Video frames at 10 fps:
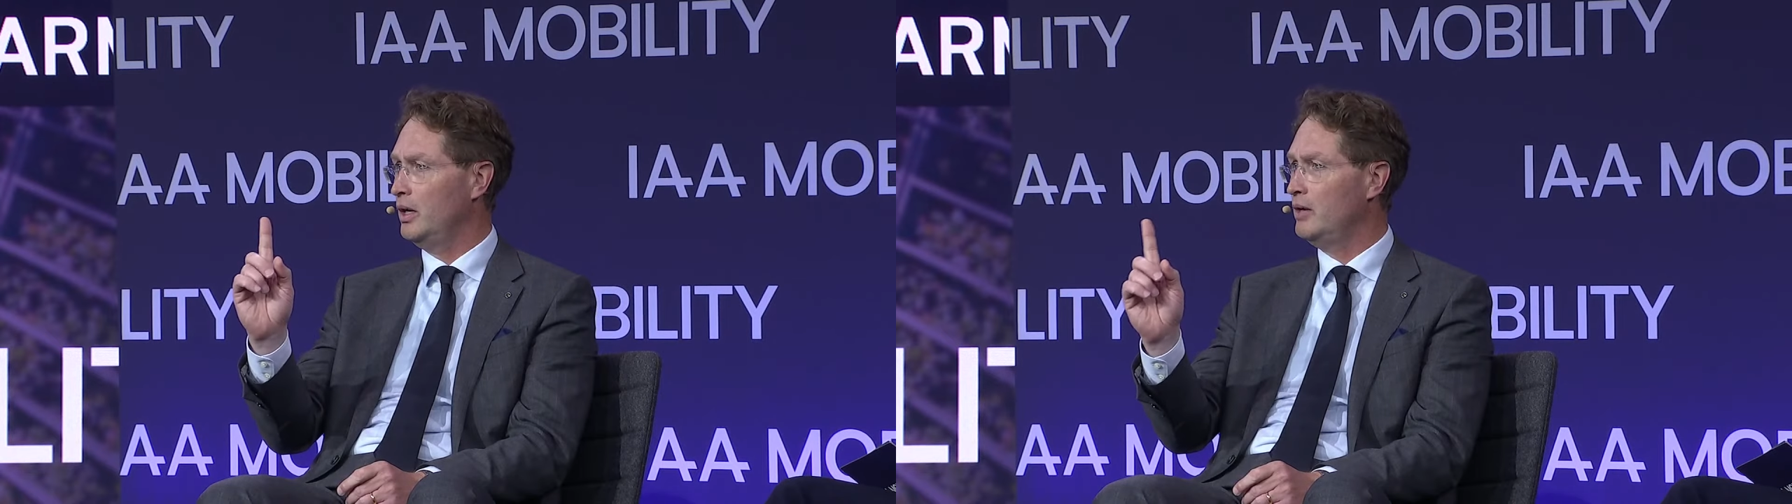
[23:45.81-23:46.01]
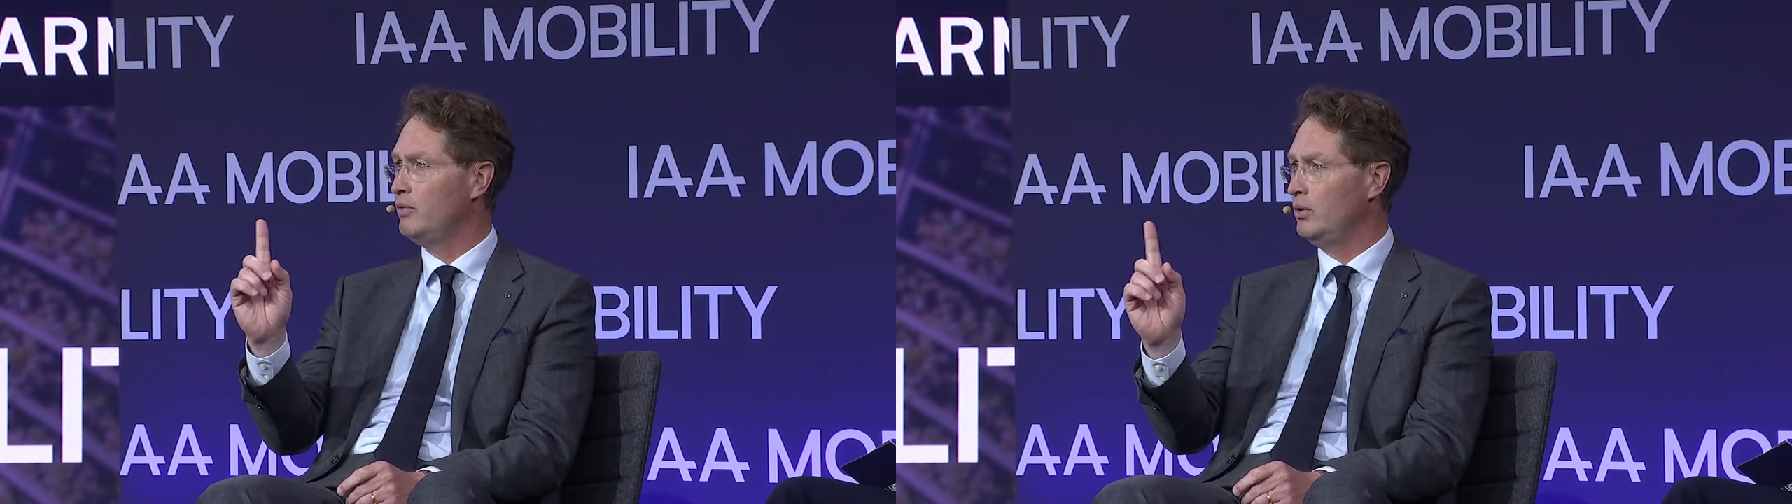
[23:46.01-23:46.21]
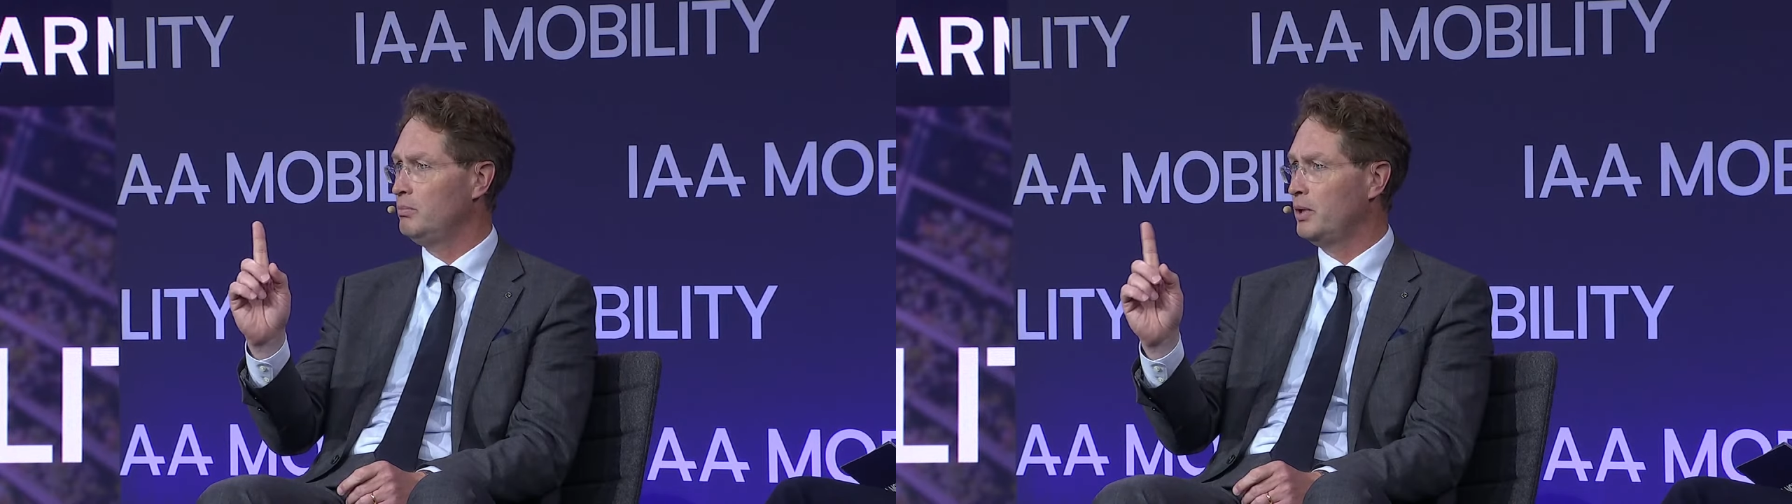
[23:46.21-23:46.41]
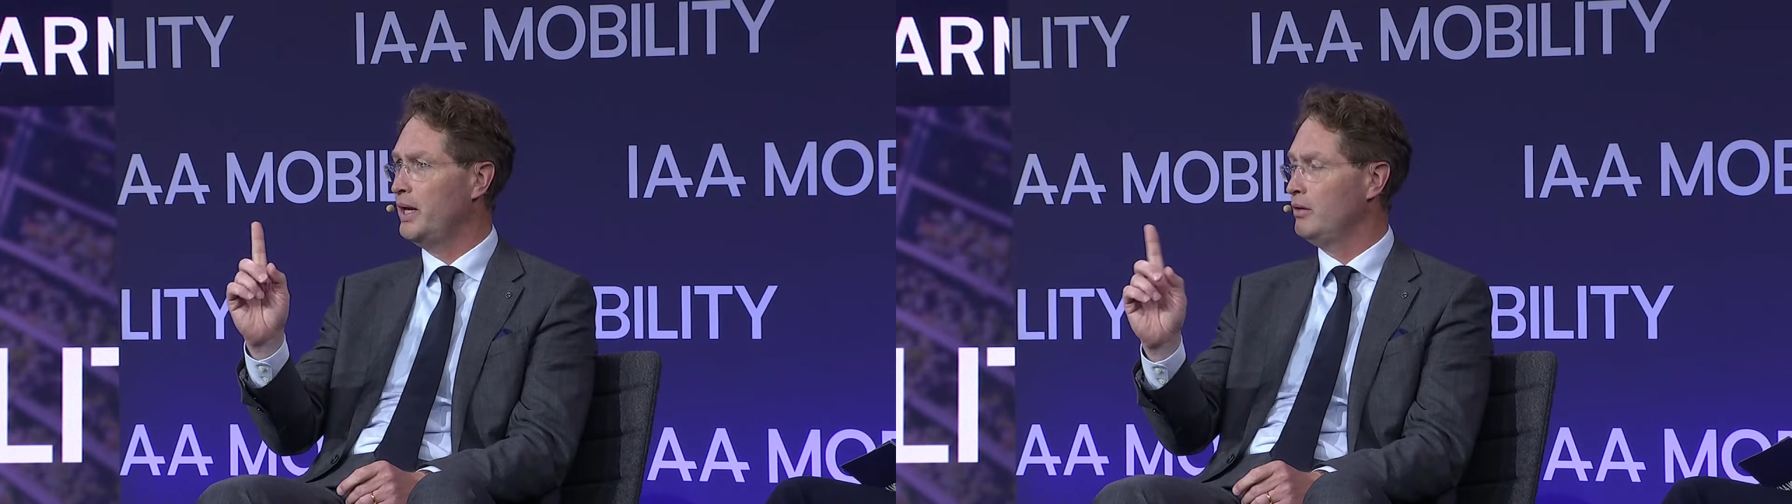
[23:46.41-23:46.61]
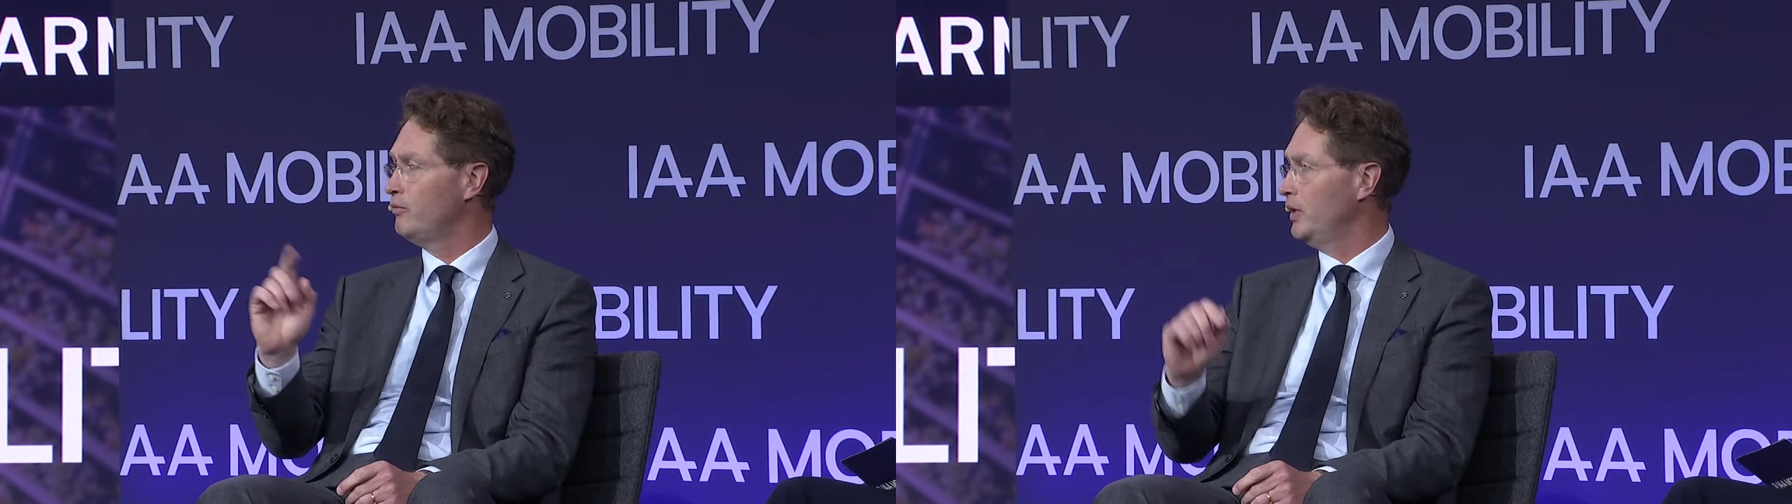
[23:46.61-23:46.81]
level
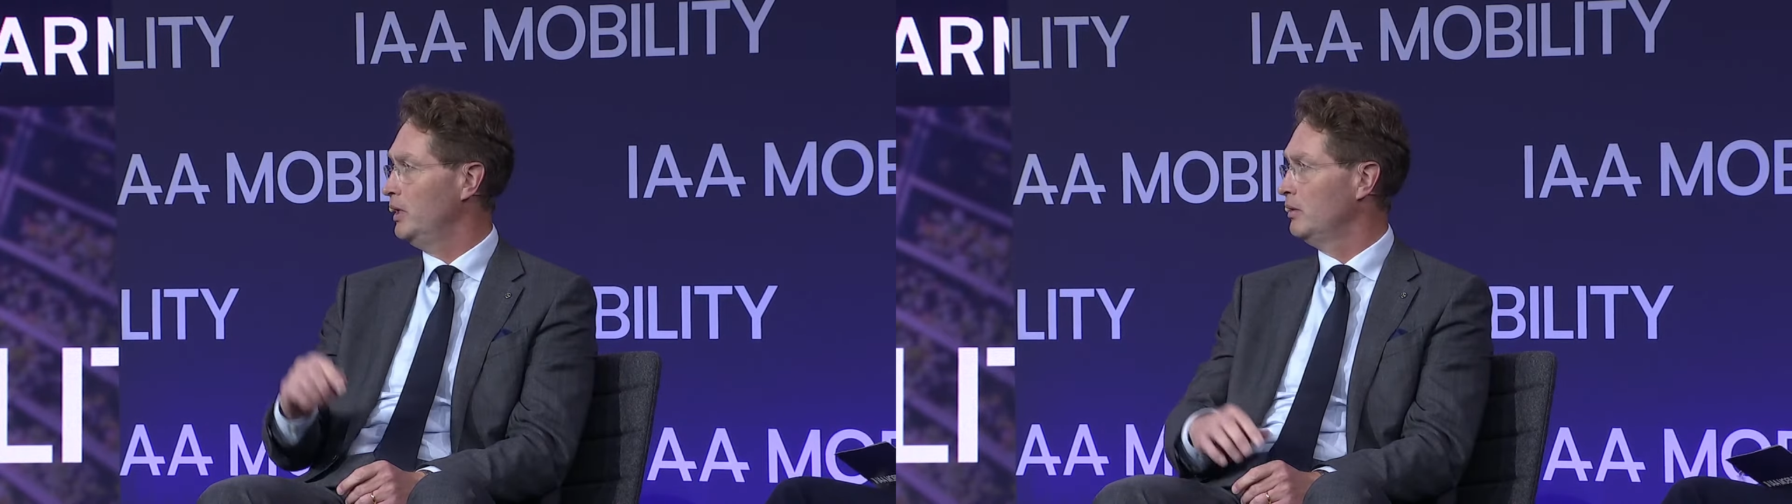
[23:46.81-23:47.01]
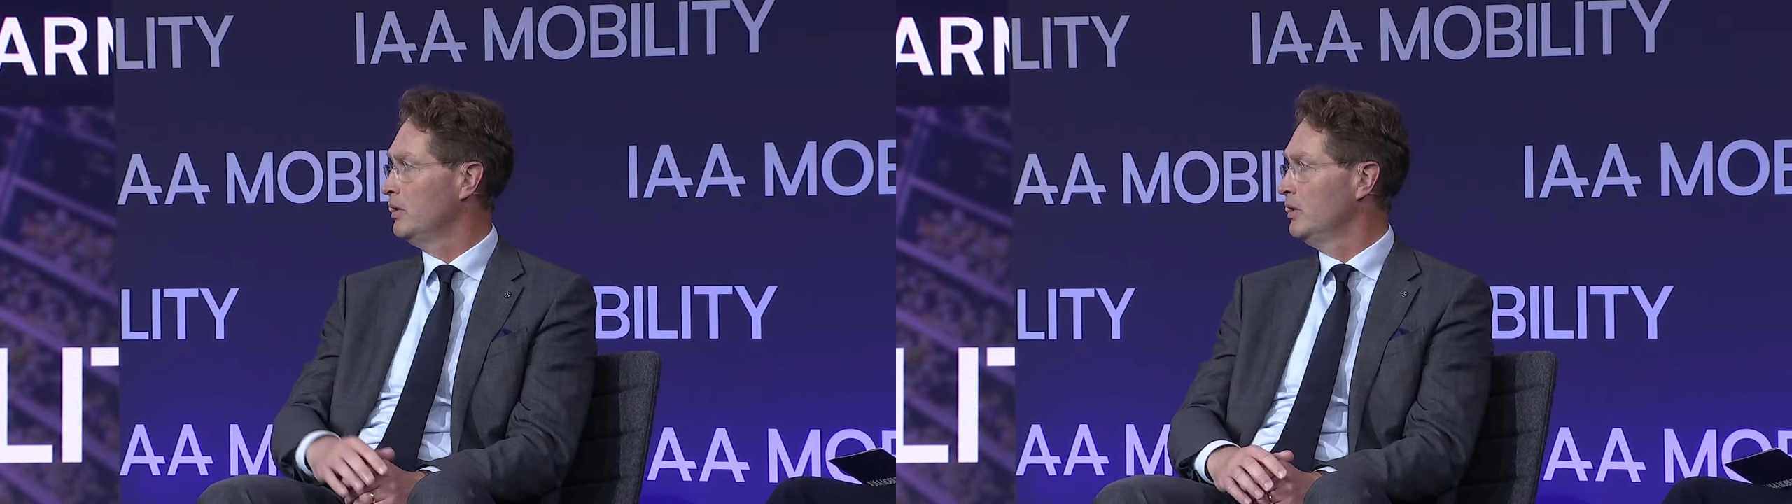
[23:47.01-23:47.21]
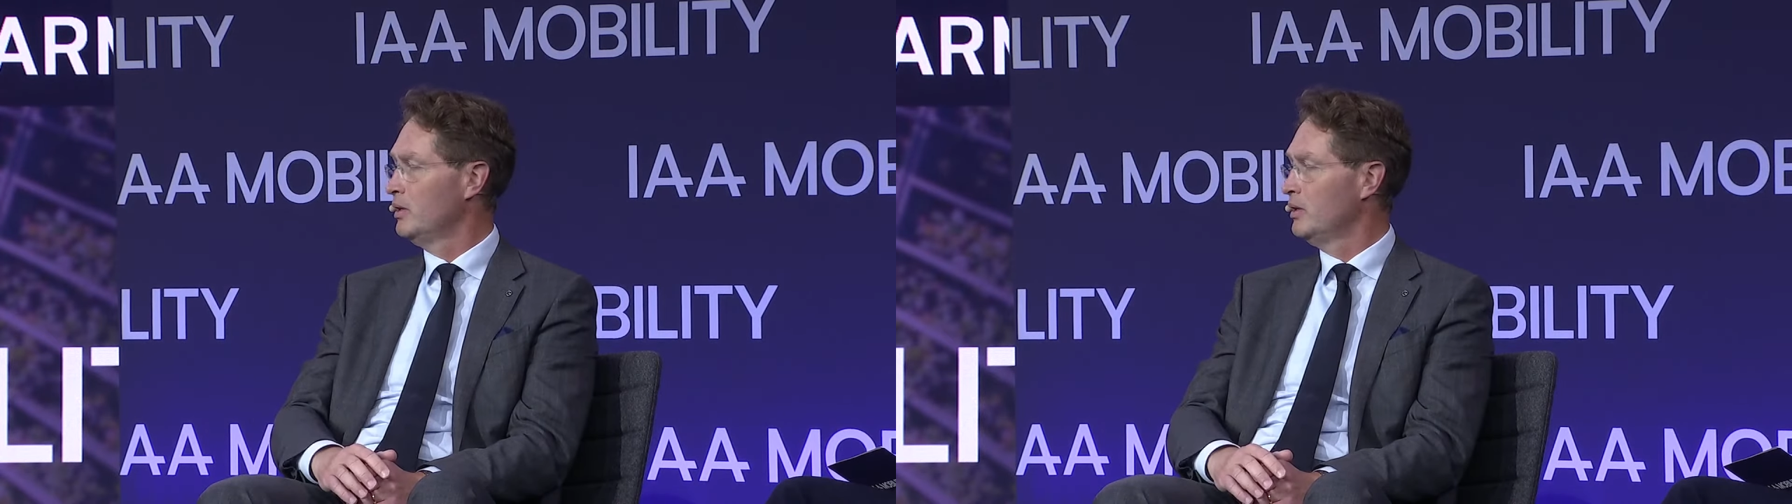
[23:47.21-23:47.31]
playing field,